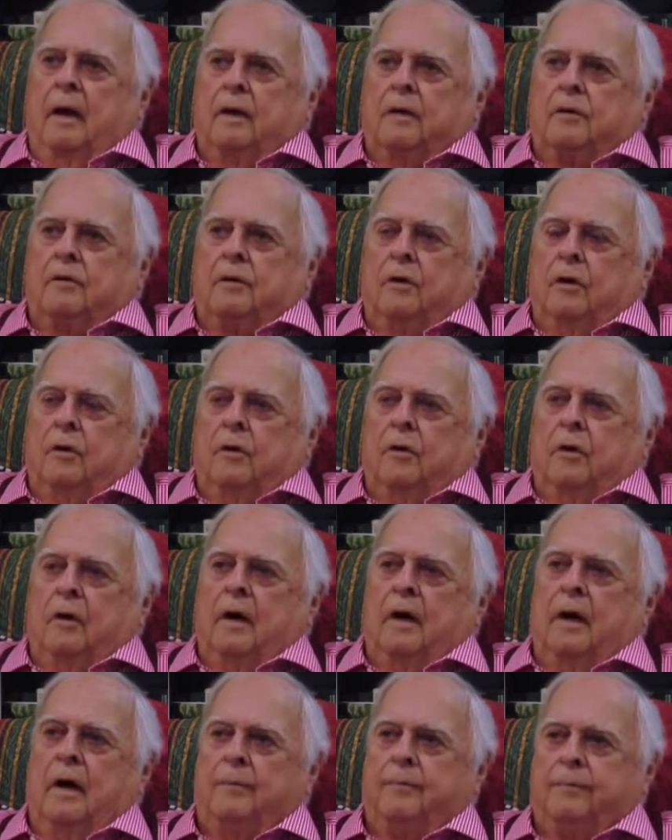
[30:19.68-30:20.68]
So
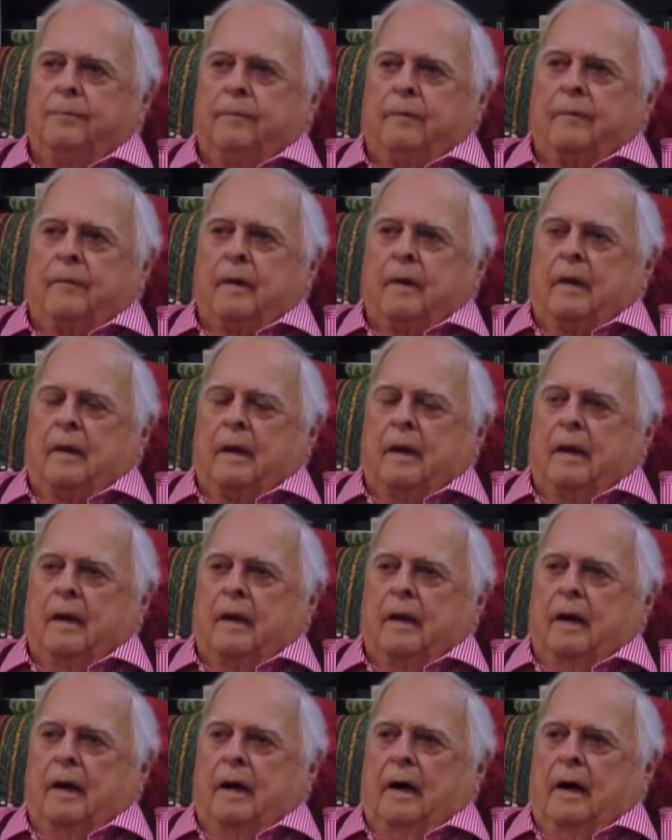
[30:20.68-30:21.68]

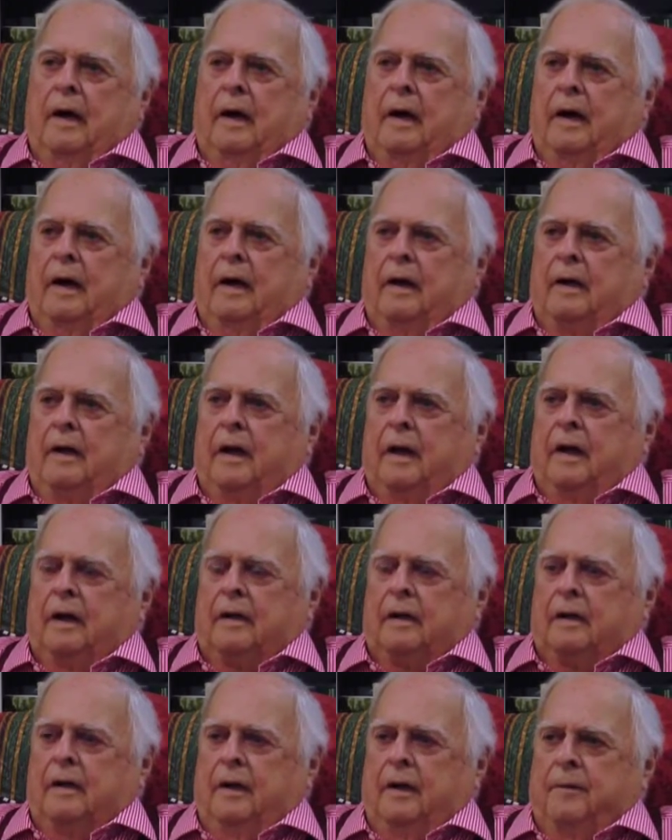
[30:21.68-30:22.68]
I got
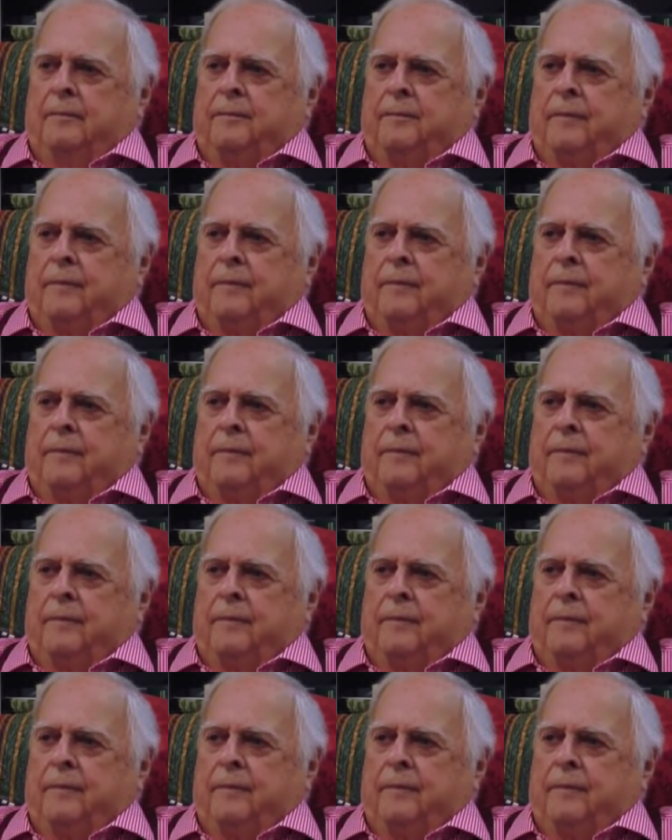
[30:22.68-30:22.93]
uh,